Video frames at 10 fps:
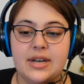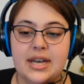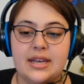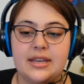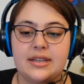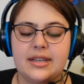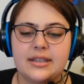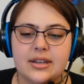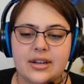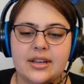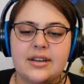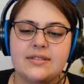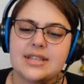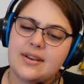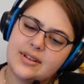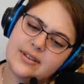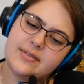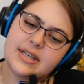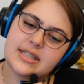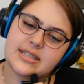and clicked on it. It was like, what the
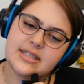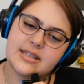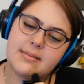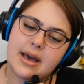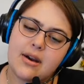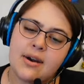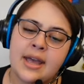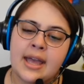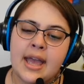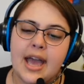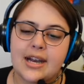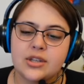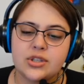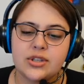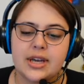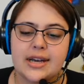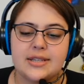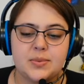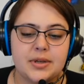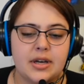fuck is this about? And I'll show you
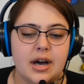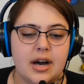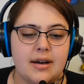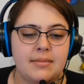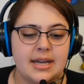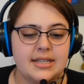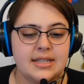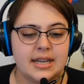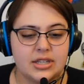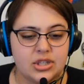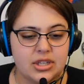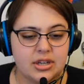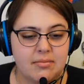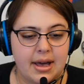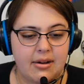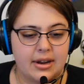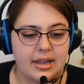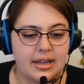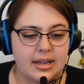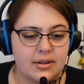guys what caught my attention about
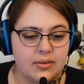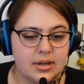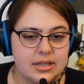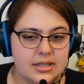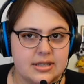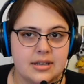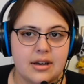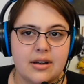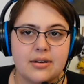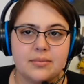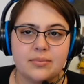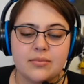it. It was fuck,